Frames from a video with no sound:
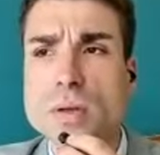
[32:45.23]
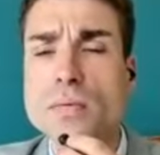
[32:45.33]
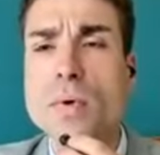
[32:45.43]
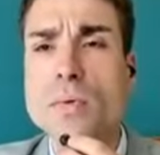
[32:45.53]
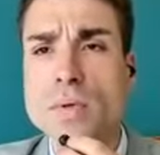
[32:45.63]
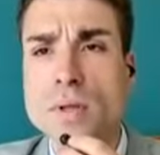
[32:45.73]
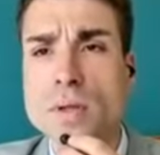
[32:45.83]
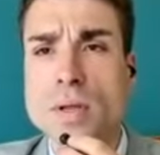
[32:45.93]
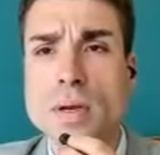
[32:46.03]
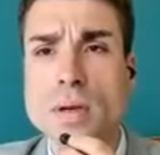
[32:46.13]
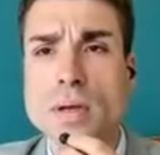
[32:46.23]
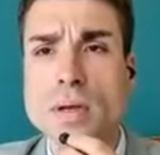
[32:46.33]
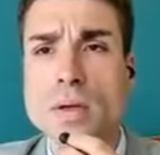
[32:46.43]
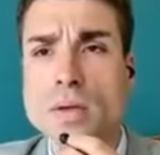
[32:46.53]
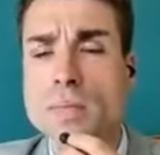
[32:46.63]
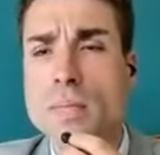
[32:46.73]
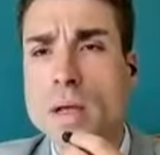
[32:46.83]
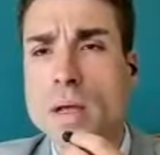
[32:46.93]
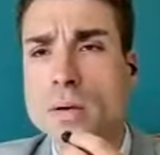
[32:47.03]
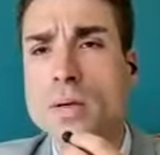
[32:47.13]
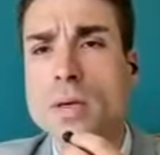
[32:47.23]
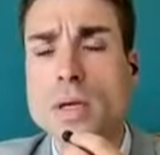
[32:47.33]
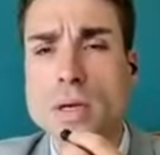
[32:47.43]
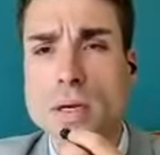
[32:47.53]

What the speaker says: evolving in a good matter,